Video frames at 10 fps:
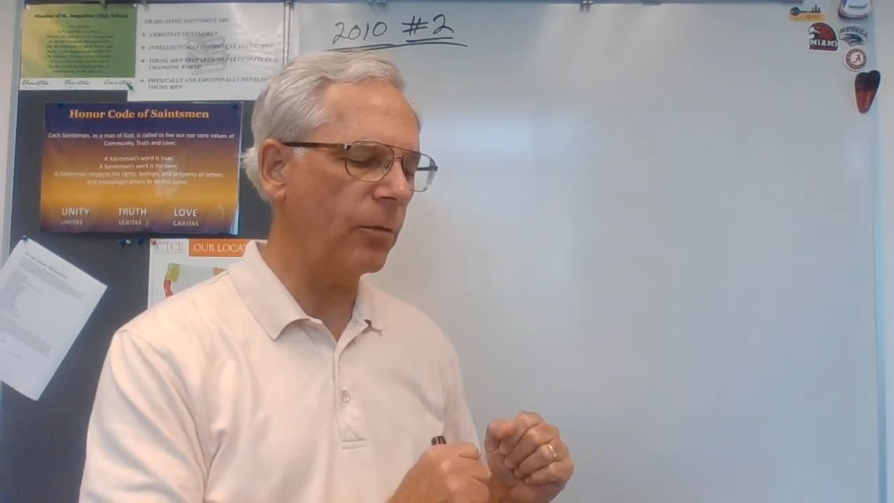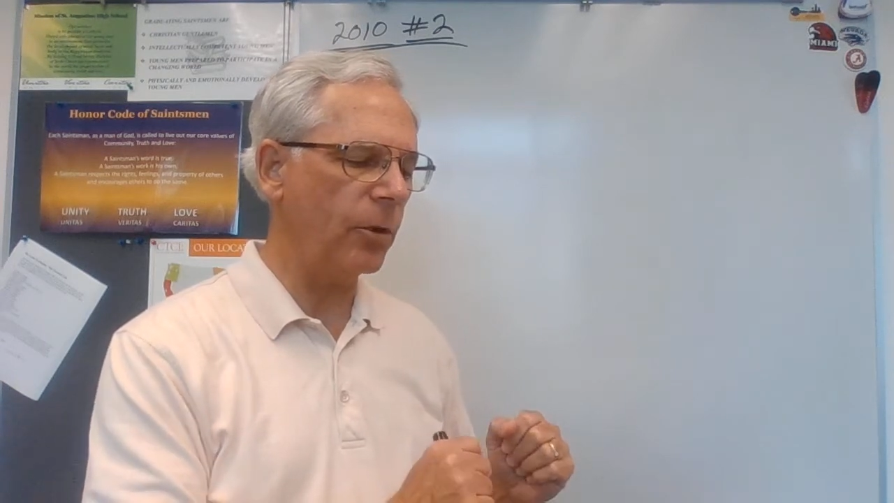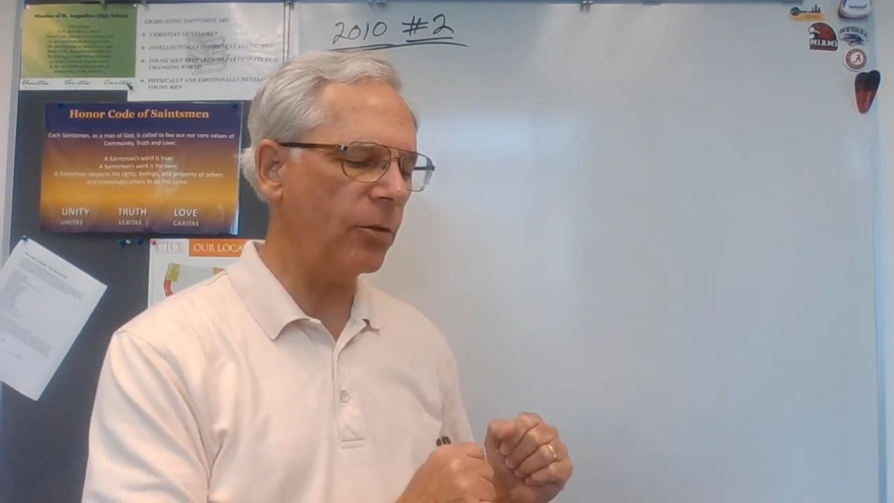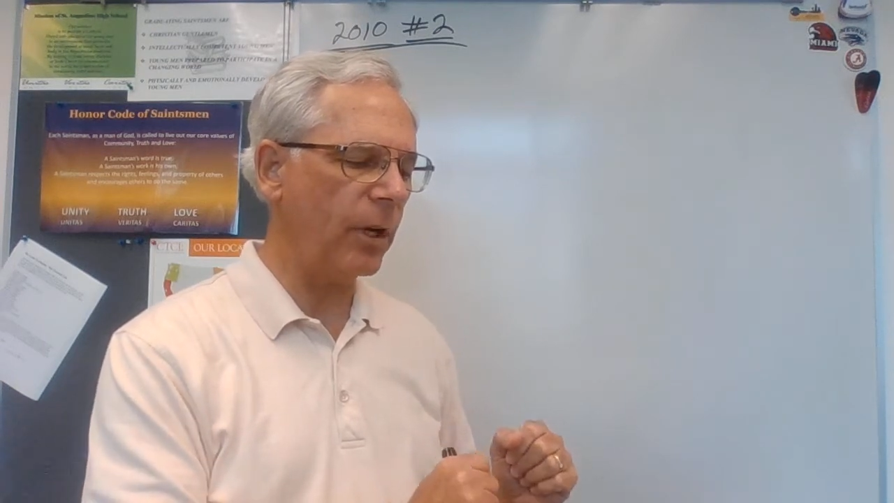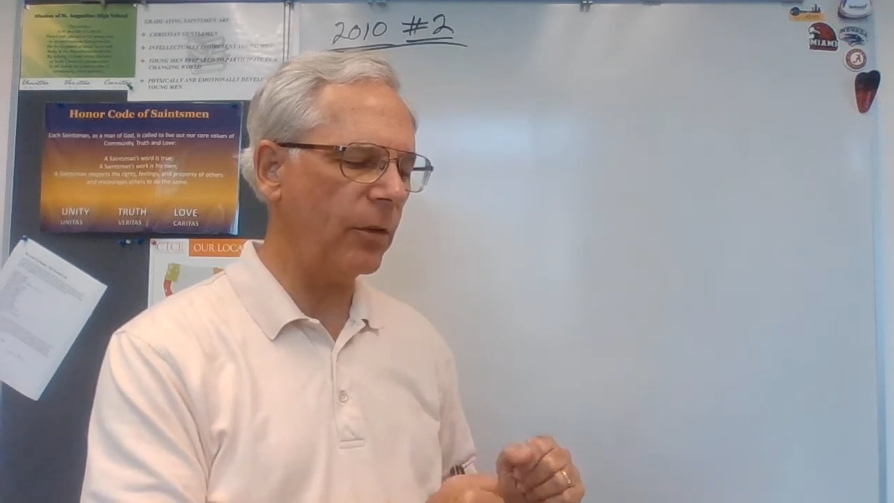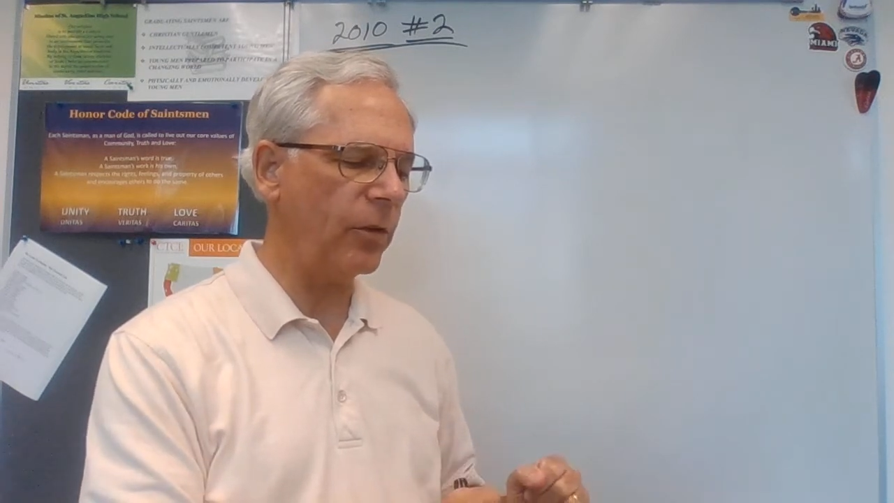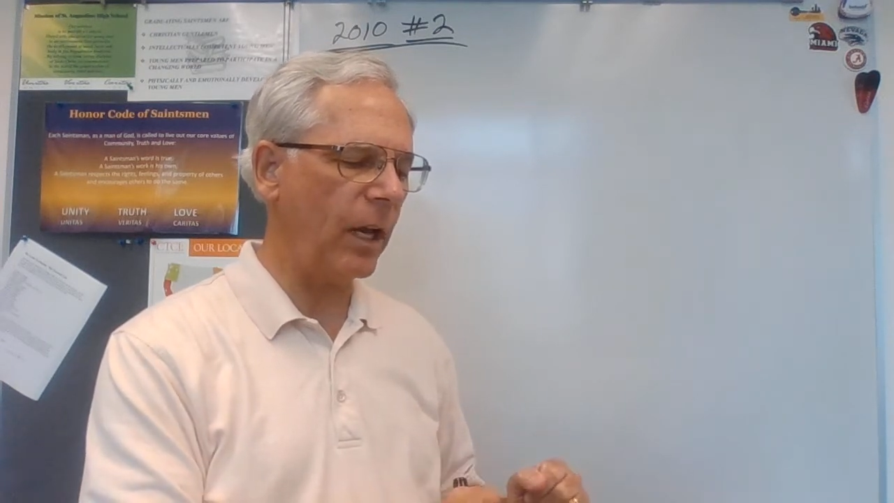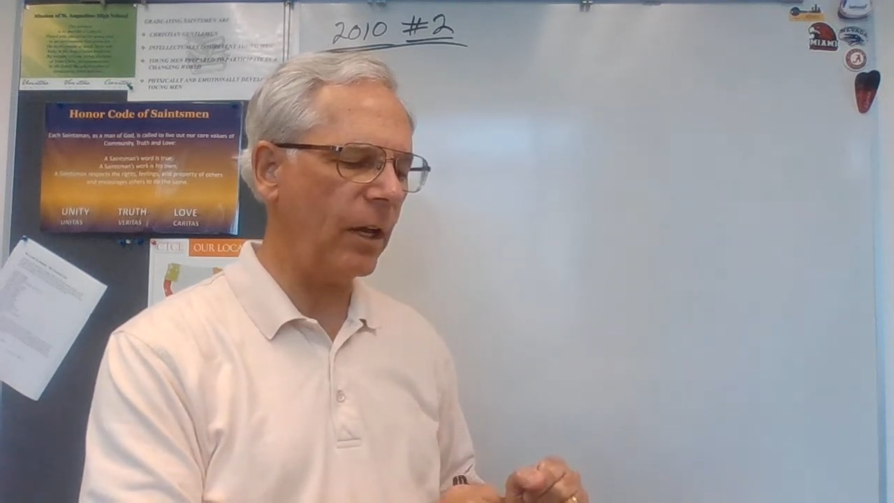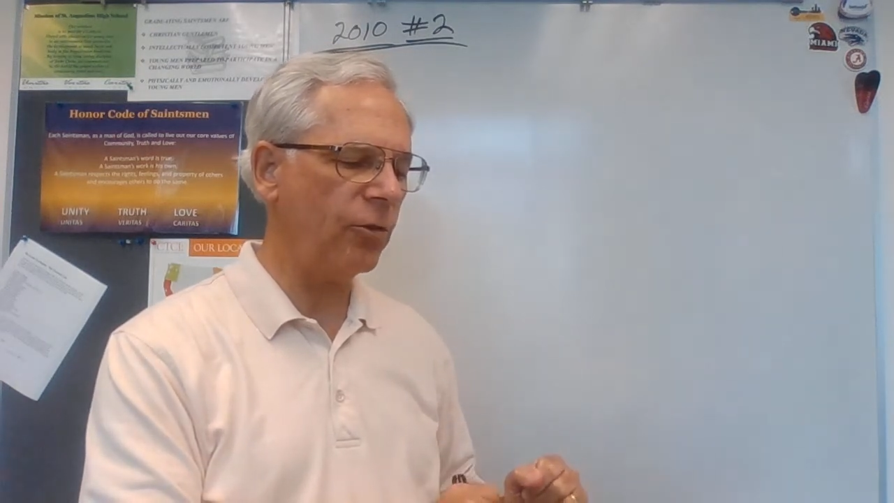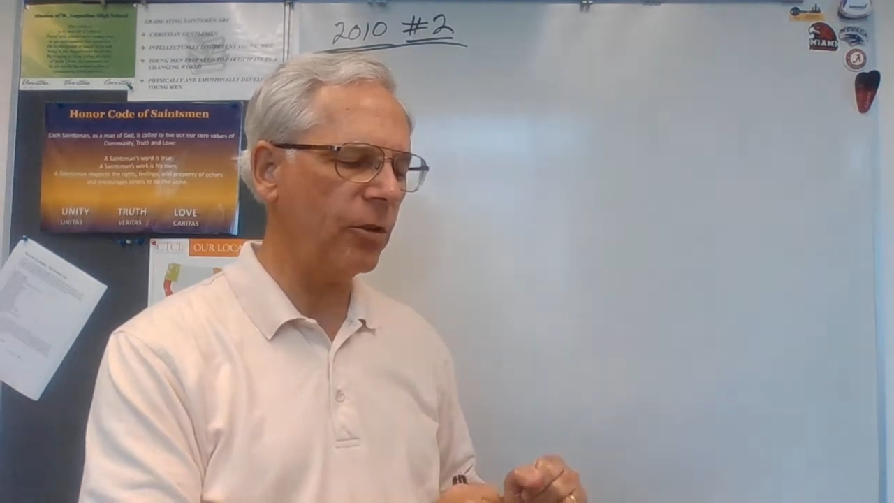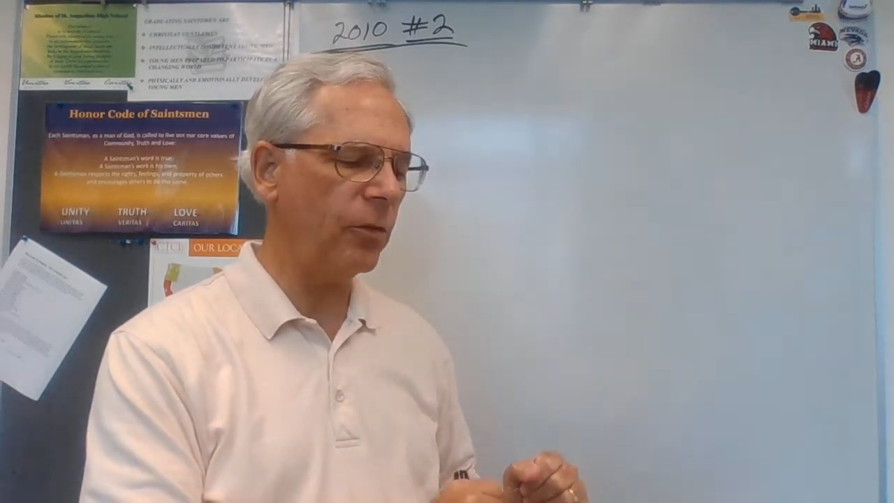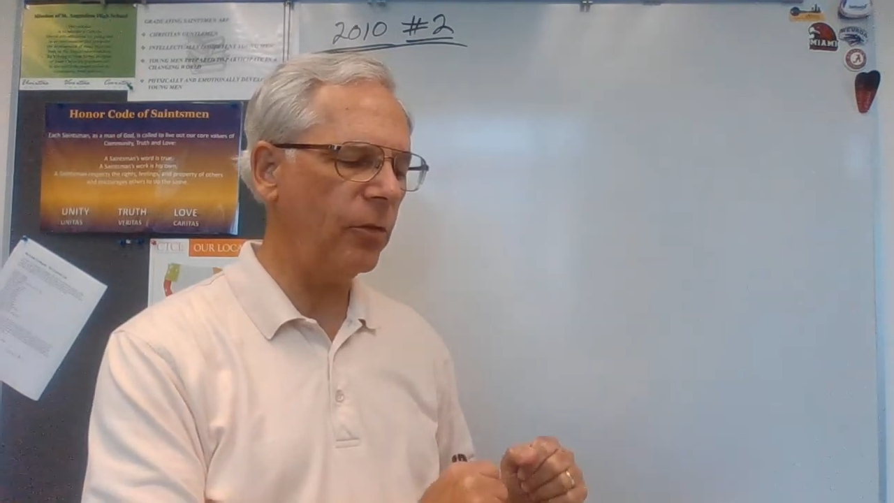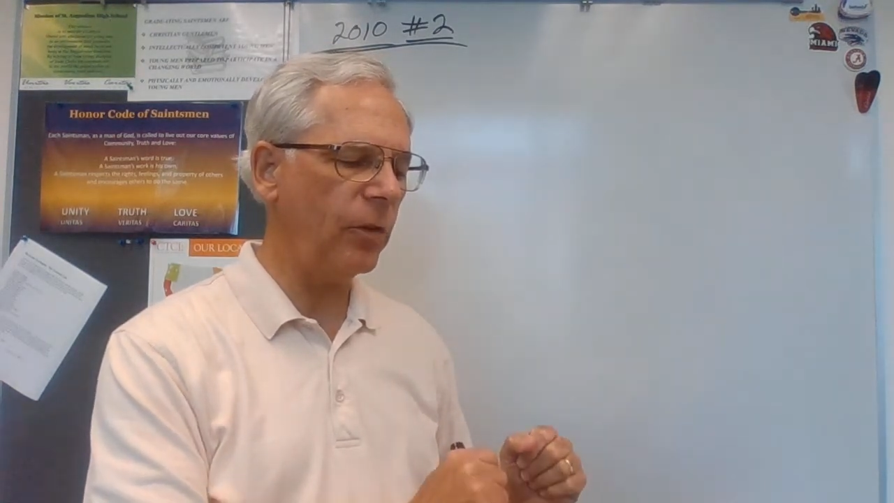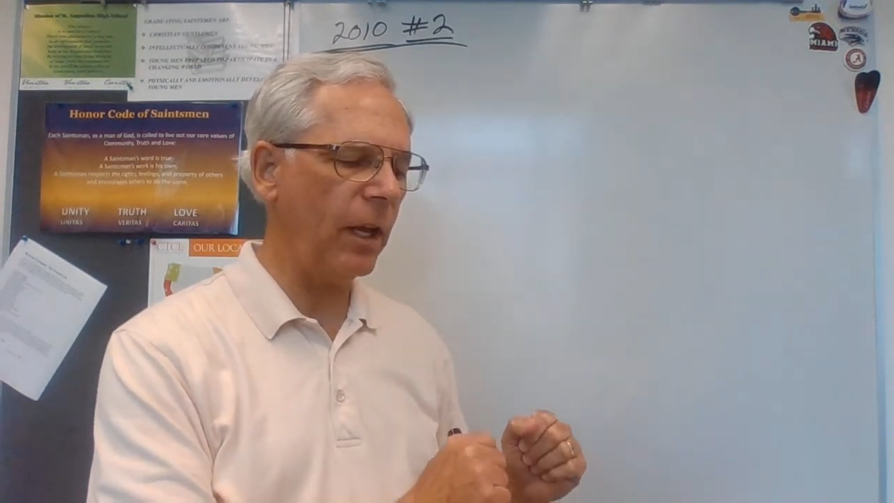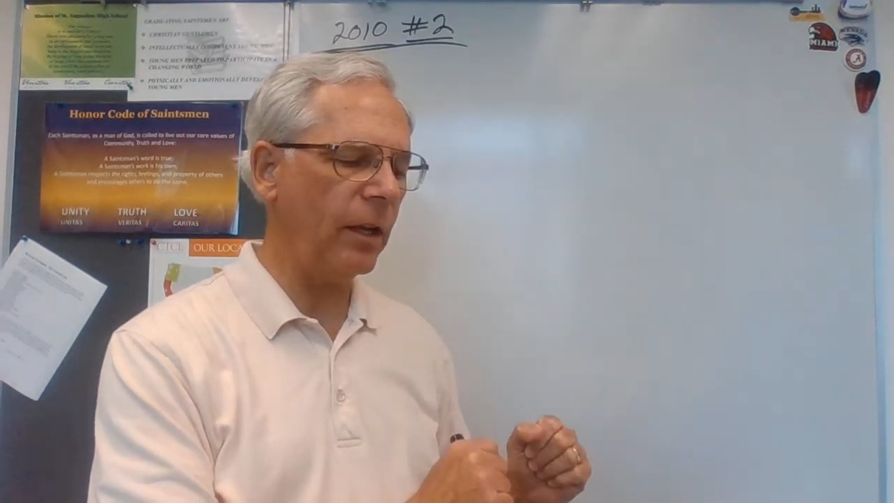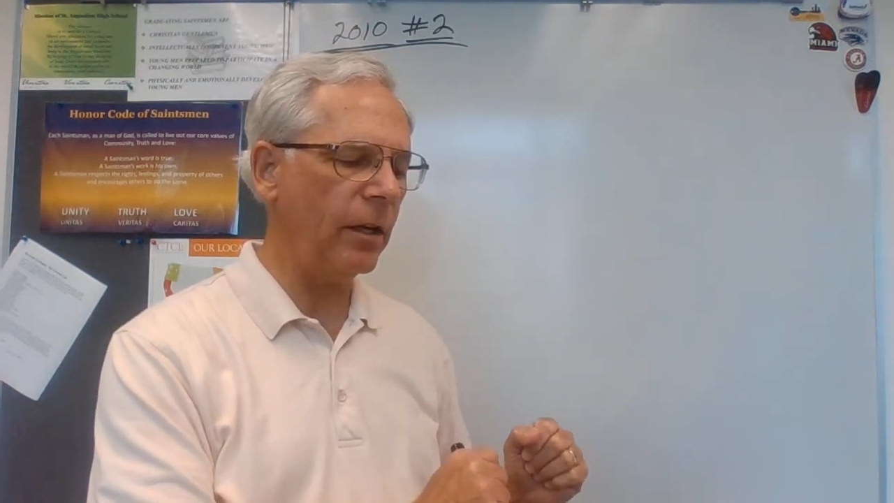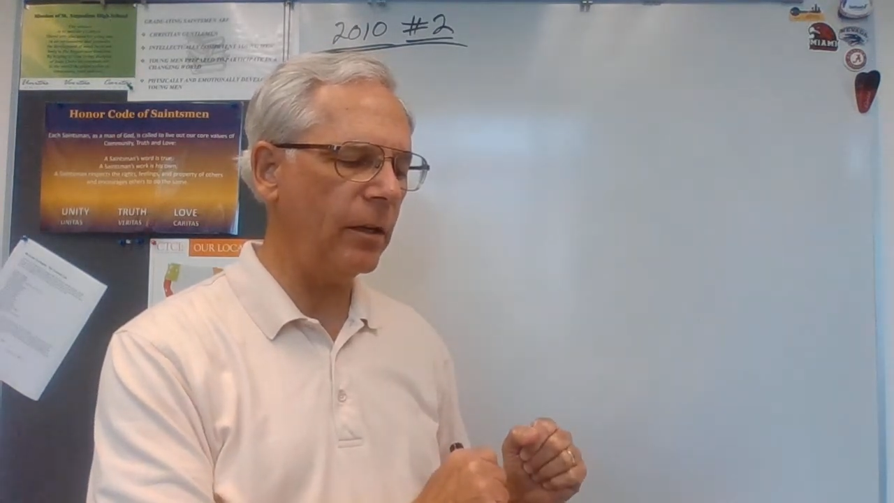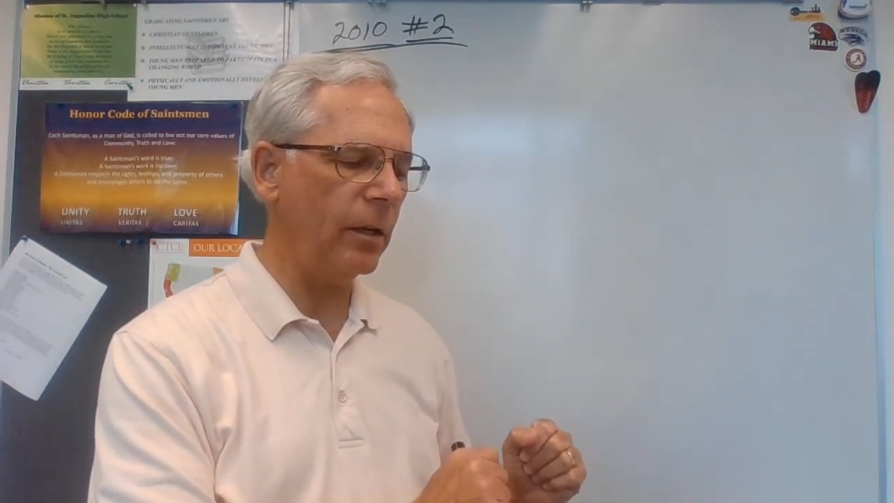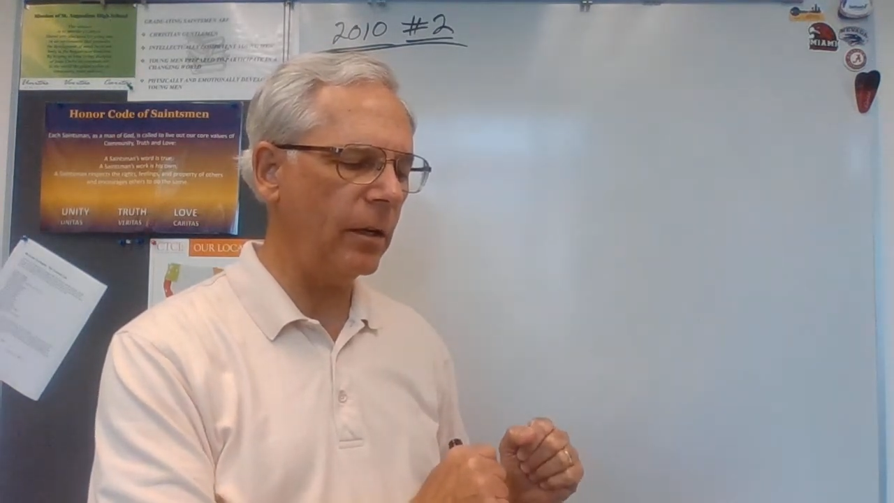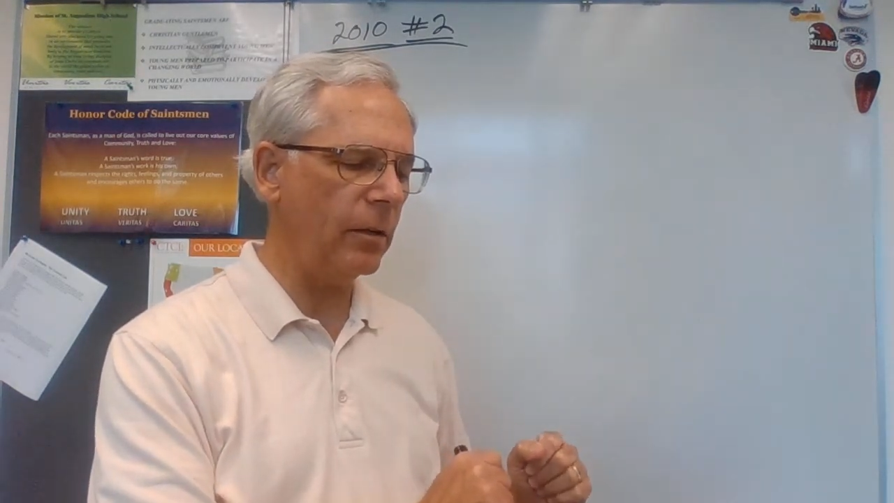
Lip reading: for transactions and